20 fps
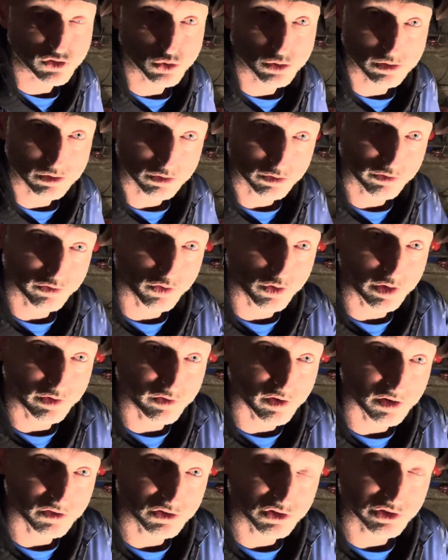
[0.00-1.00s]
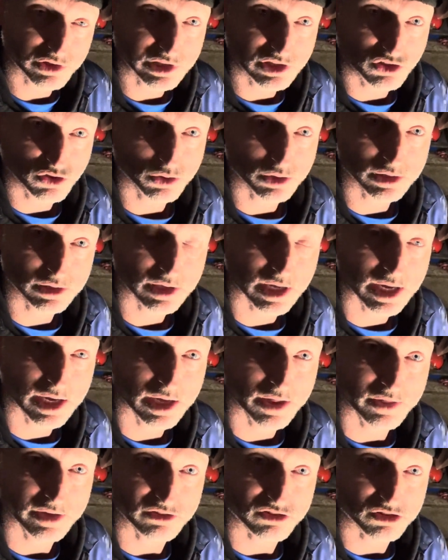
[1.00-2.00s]
joint or a 45-degree joint.
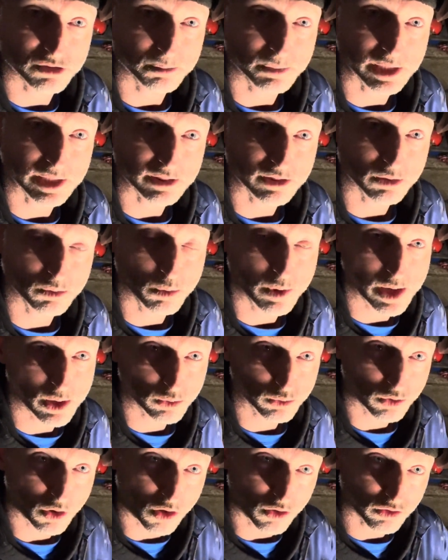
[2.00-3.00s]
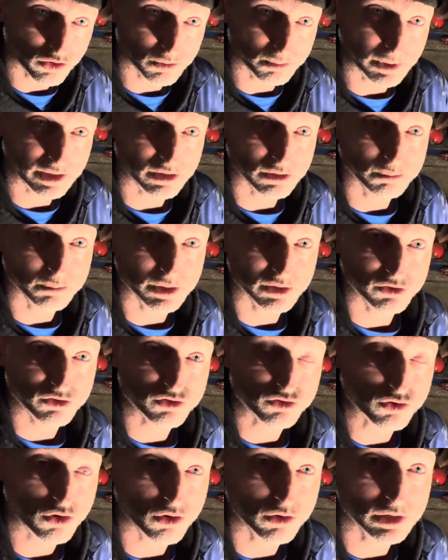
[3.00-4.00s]
That's to make the weld longer and make it much
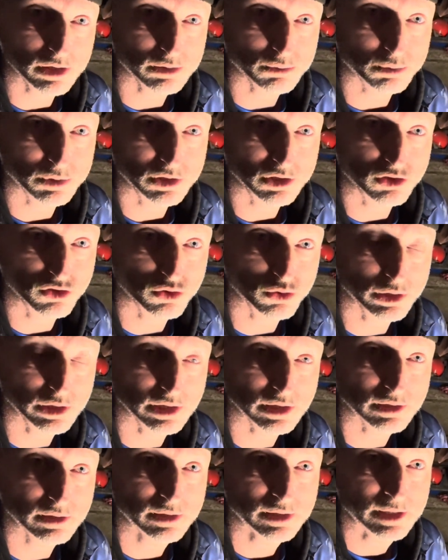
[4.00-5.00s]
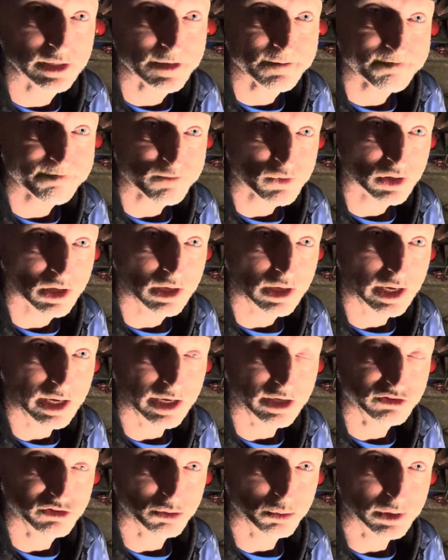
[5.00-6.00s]
stronger when you join
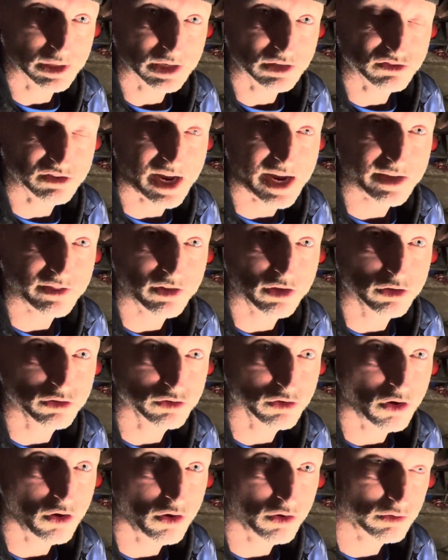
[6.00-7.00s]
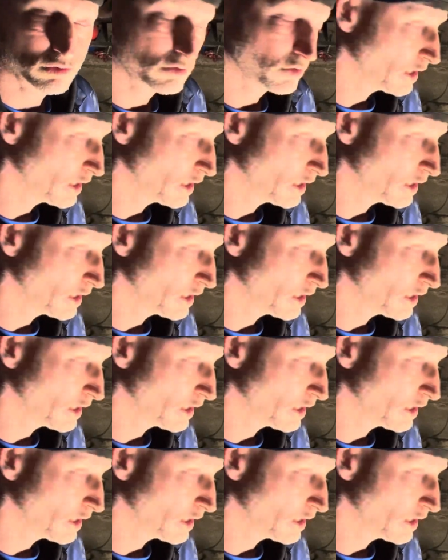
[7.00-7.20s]
it. So we're going to tack those on.